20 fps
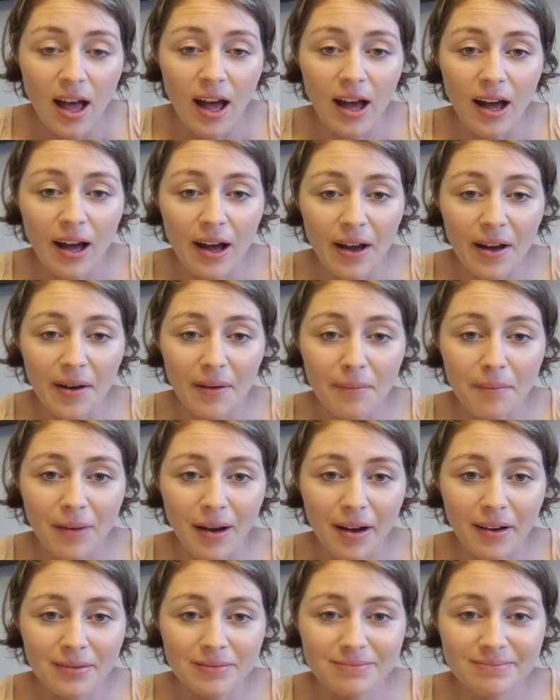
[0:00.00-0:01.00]
Um,
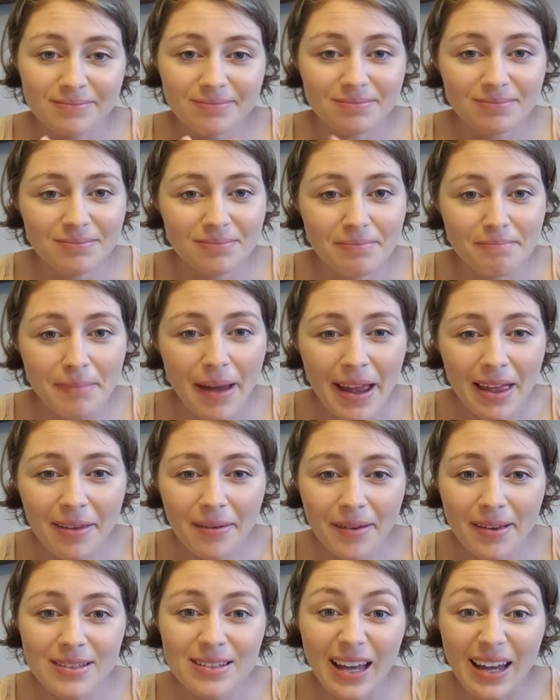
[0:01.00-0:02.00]

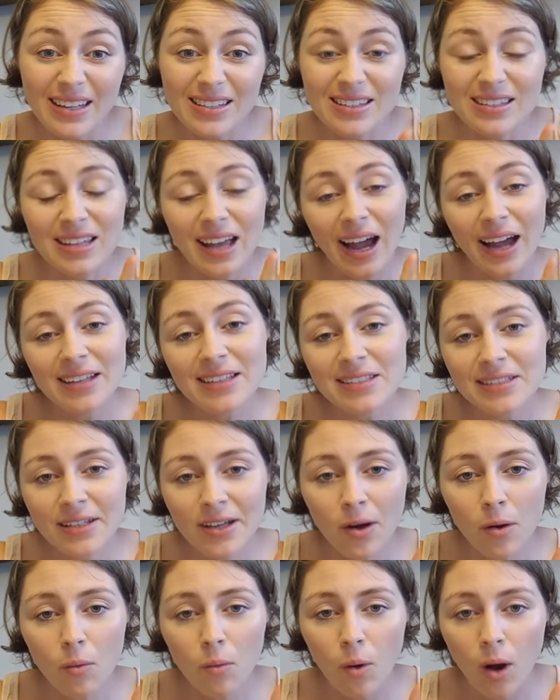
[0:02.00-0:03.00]
mainly because I, I
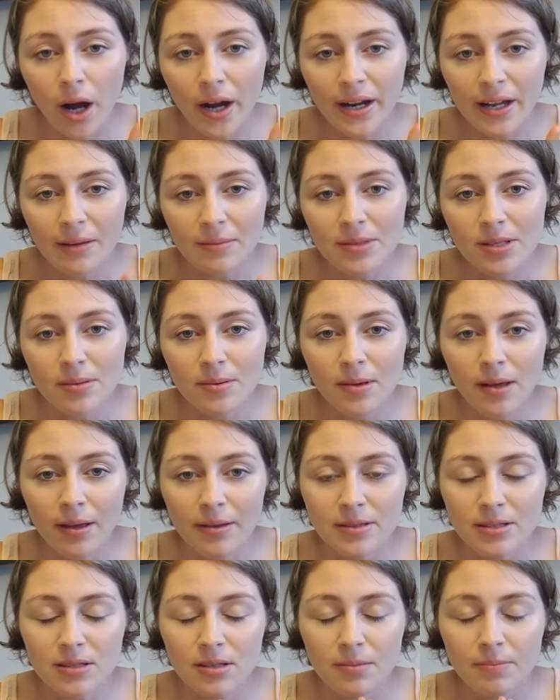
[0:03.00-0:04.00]
still want him to,
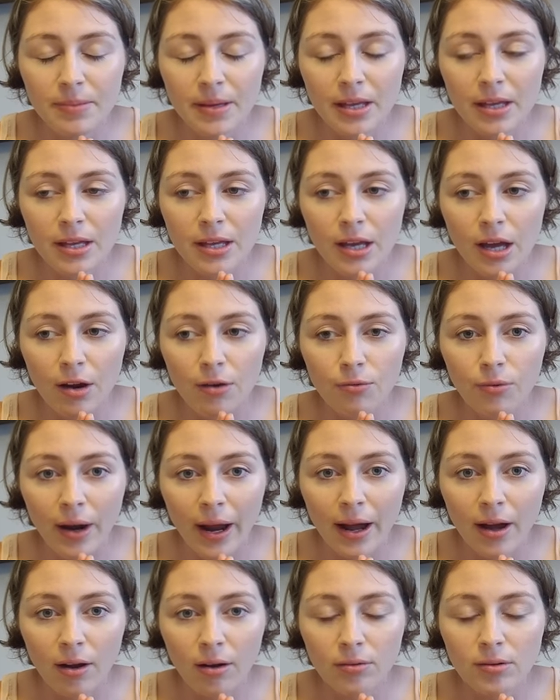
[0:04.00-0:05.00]
to be
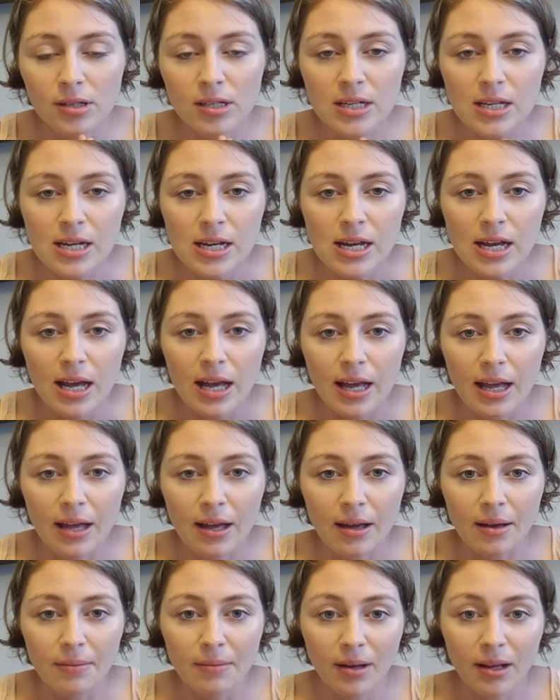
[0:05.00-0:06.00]
around
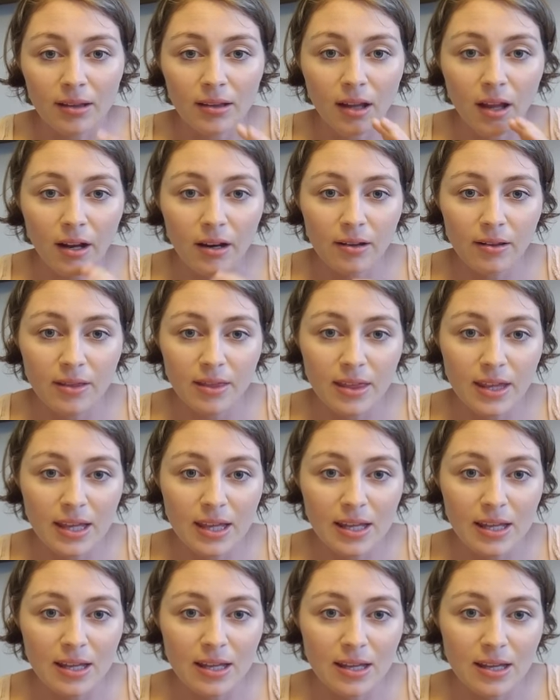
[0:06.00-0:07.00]
um, a lot of
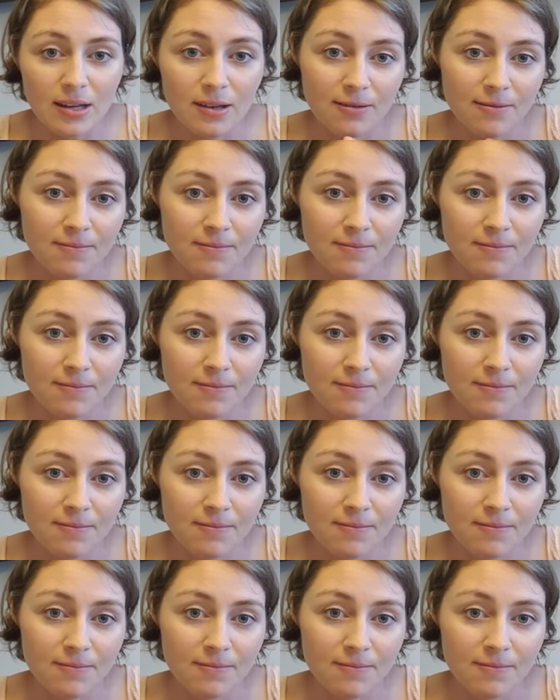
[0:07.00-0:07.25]
the